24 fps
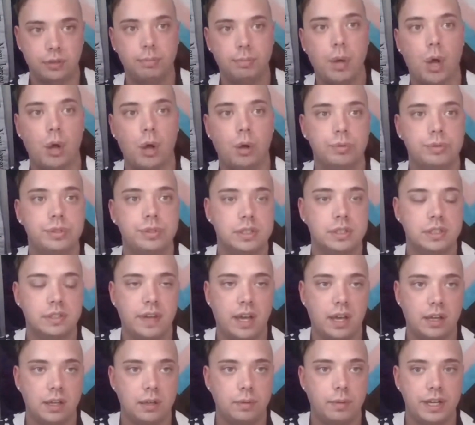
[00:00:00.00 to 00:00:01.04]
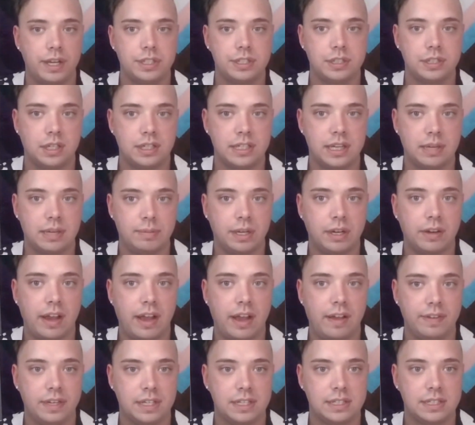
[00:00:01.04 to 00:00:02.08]
post evaluation on
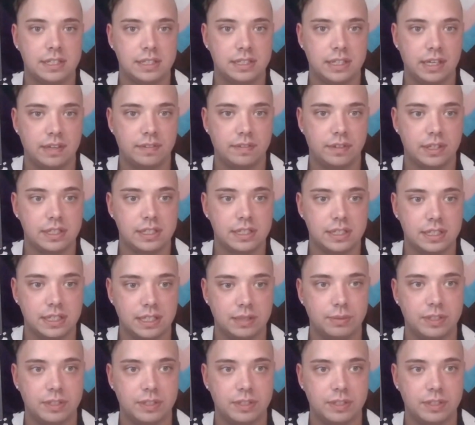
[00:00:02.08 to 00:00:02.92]
demographics and diversity,